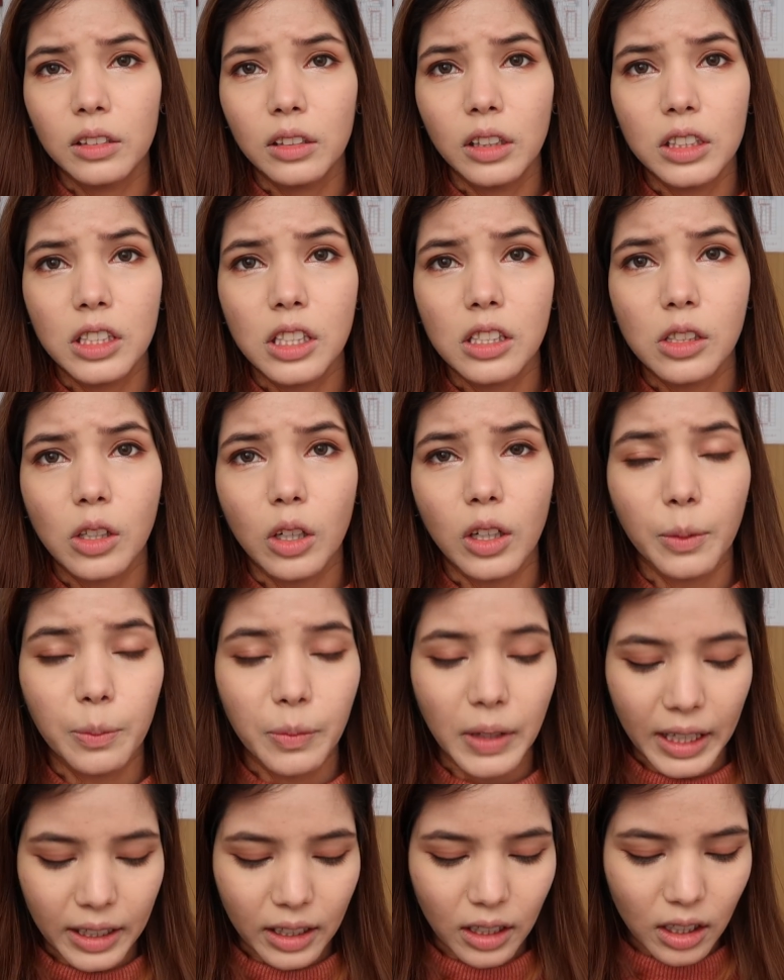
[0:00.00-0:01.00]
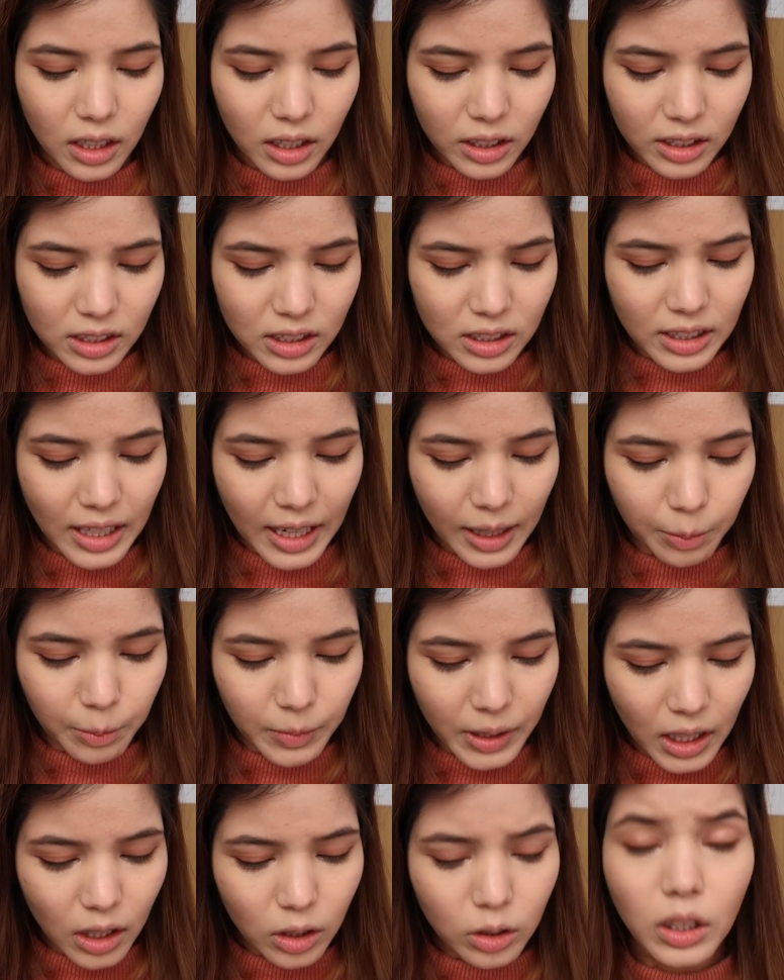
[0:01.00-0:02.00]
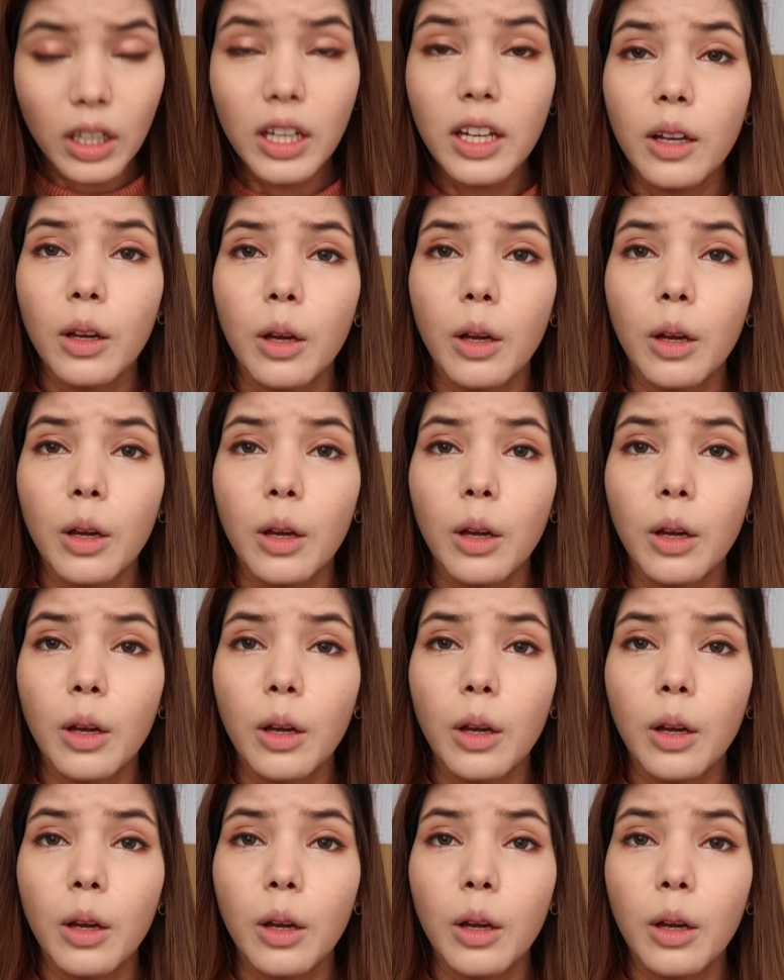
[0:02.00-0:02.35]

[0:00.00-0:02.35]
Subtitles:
This is not a black color, this is dark brown.